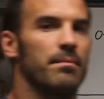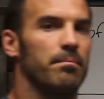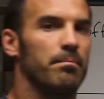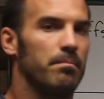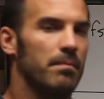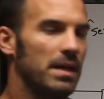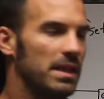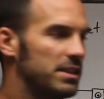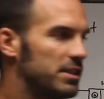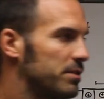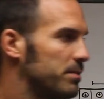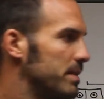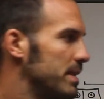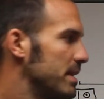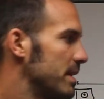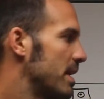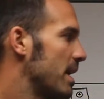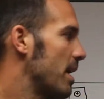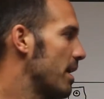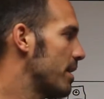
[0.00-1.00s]

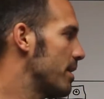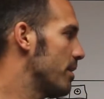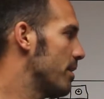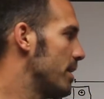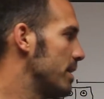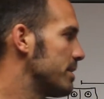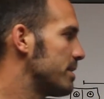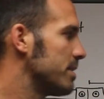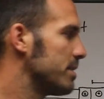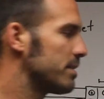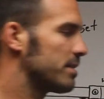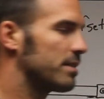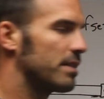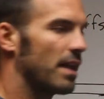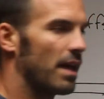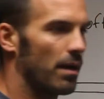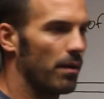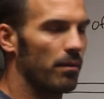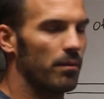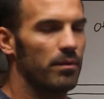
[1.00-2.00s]
measurement calculations.
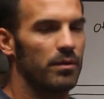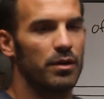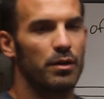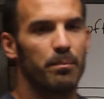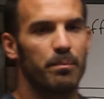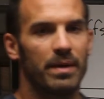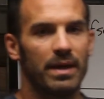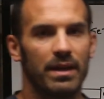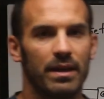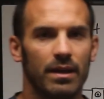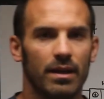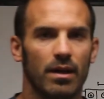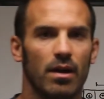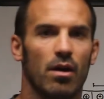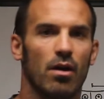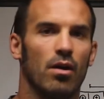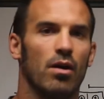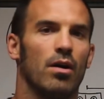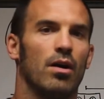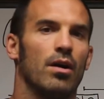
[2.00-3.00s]
Now, depending
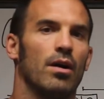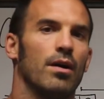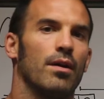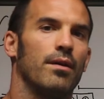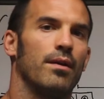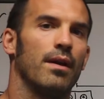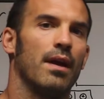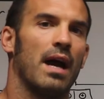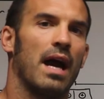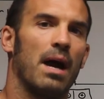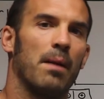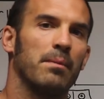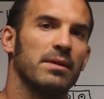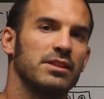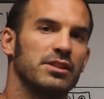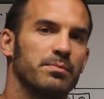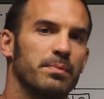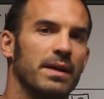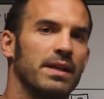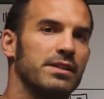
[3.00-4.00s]
on how
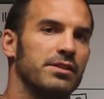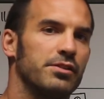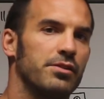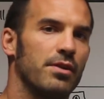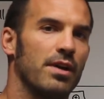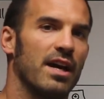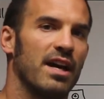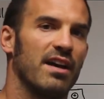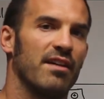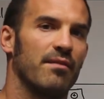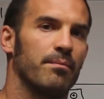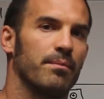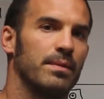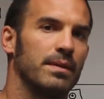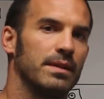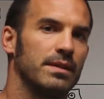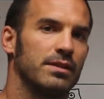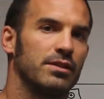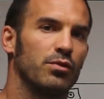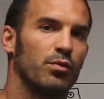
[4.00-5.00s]
much space you have
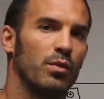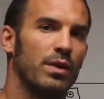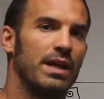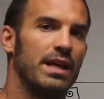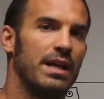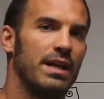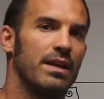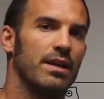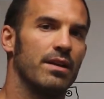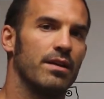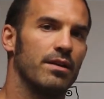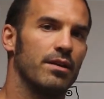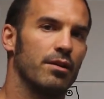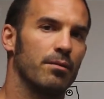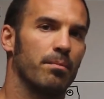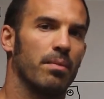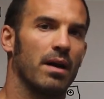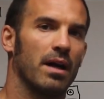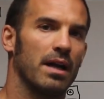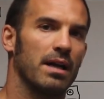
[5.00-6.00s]
between your
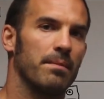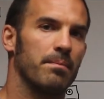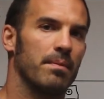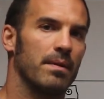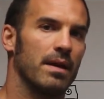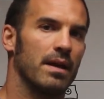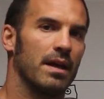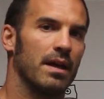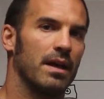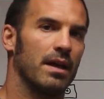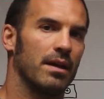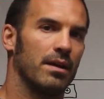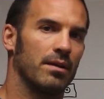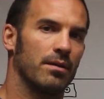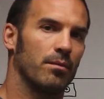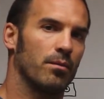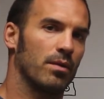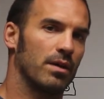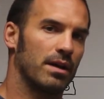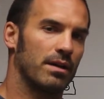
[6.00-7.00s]
pipe
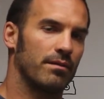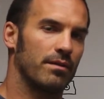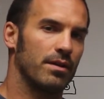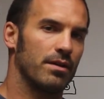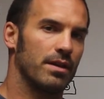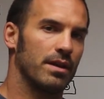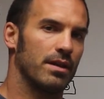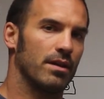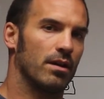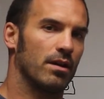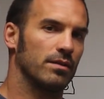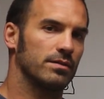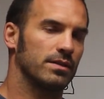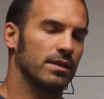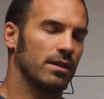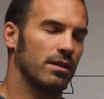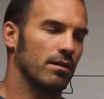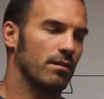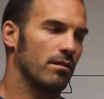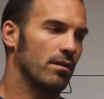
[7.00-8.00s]
and whatever you need to
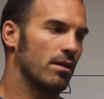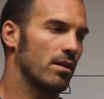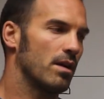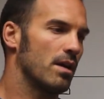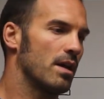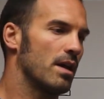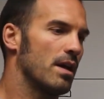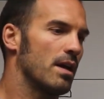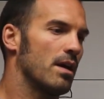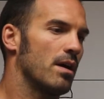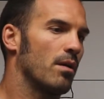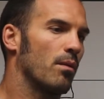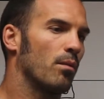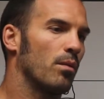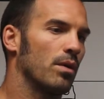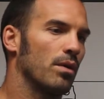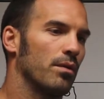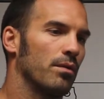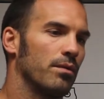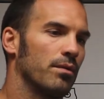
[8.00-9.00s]
offset over
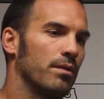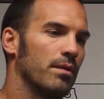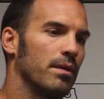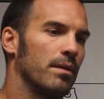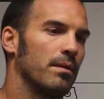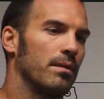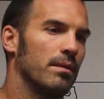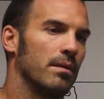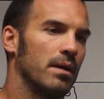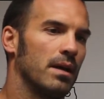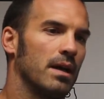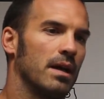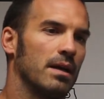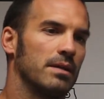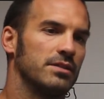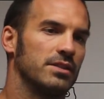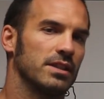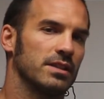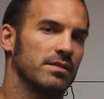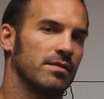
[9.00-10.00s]
will
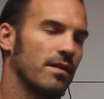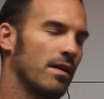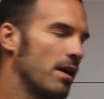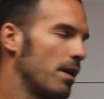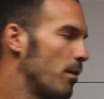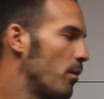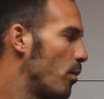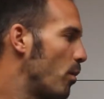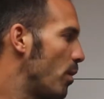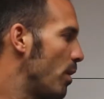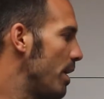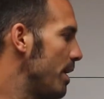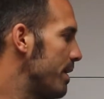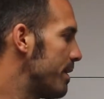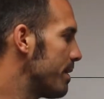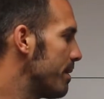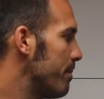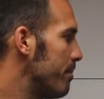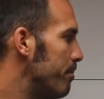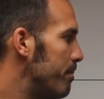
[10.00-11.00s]
justify
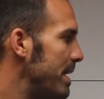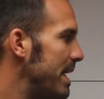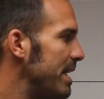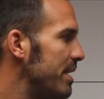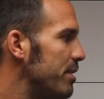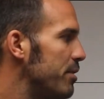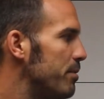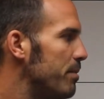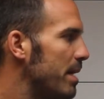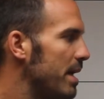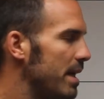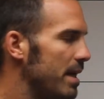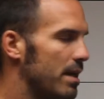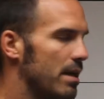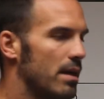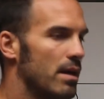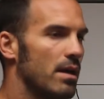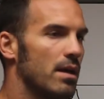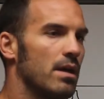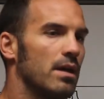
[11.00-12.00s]
what bend you
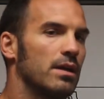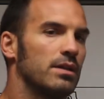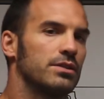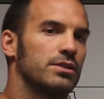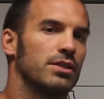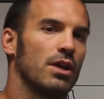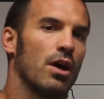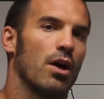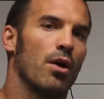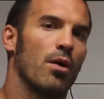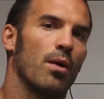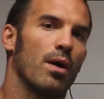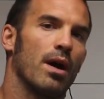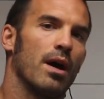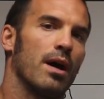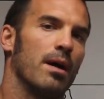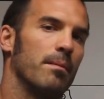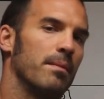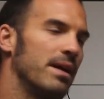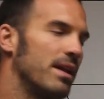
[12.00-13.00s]
make.
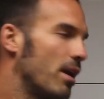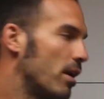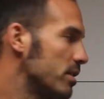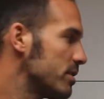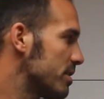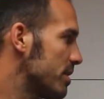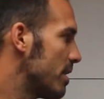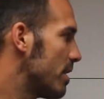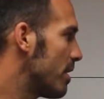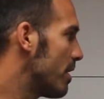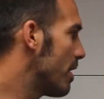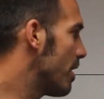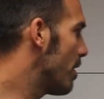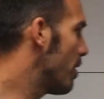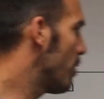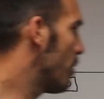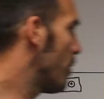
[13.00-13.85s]
So in our scenario,